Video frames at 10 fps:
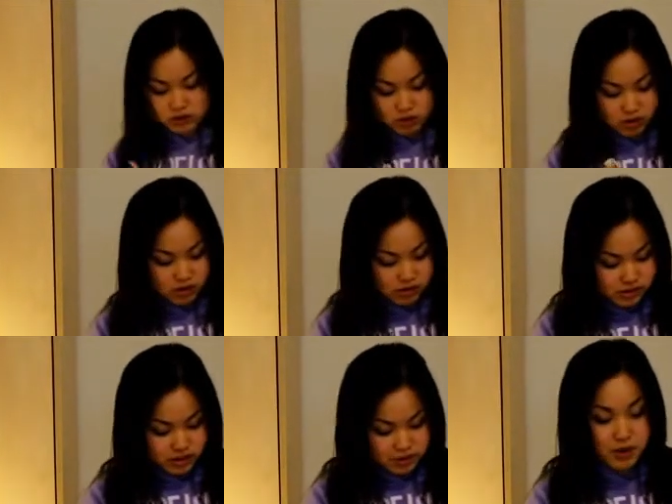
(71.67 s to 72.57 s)
holes
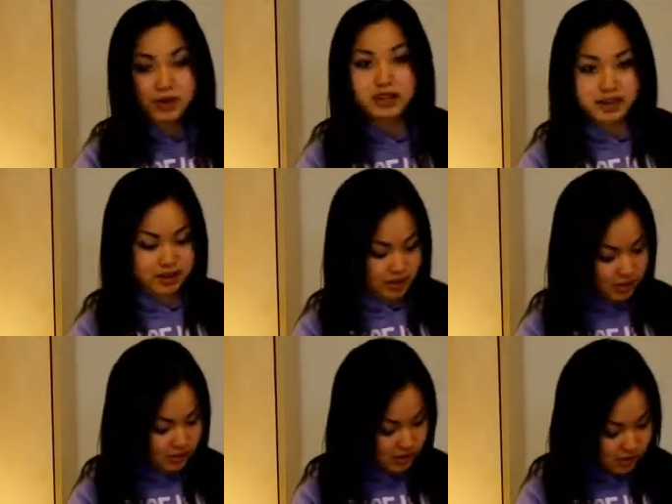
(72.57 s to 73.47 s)
in your pumpkin like
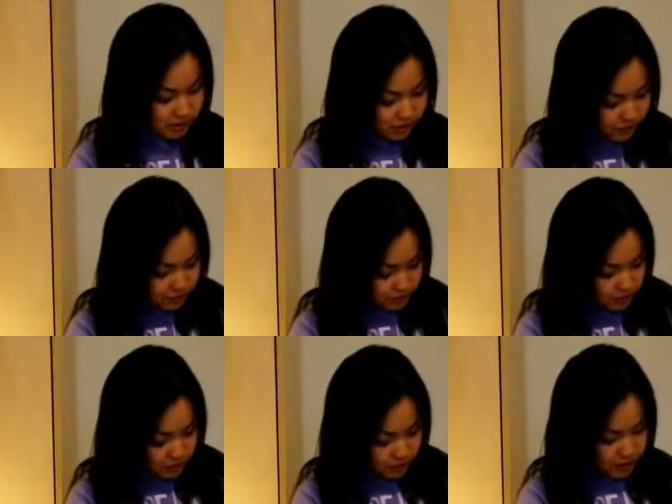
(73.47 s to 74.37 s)
this,
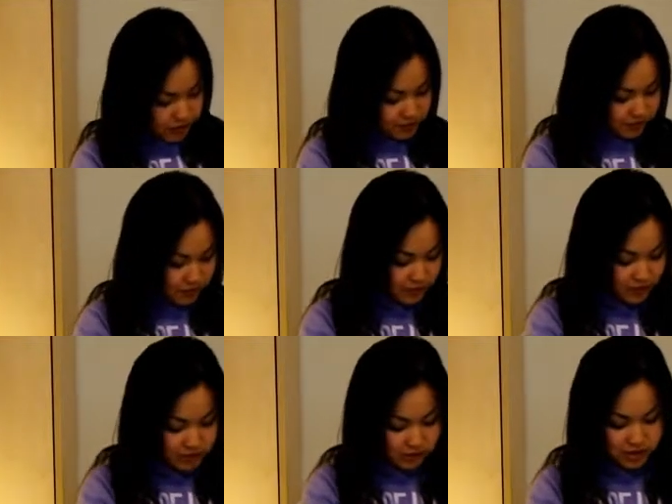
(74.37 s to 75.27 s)
okay?
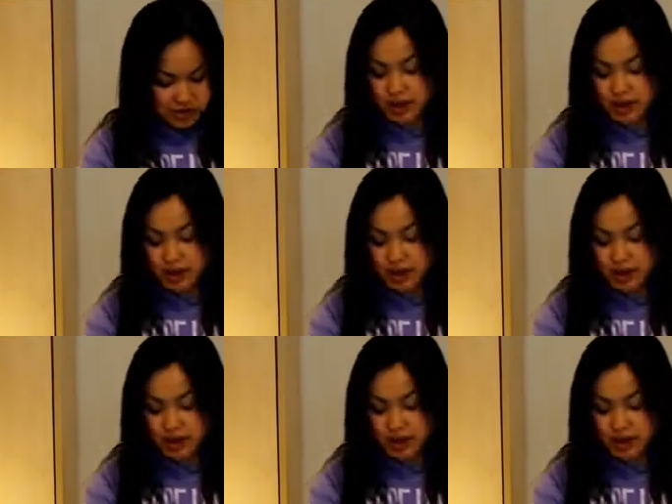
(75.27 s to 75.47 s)
Just like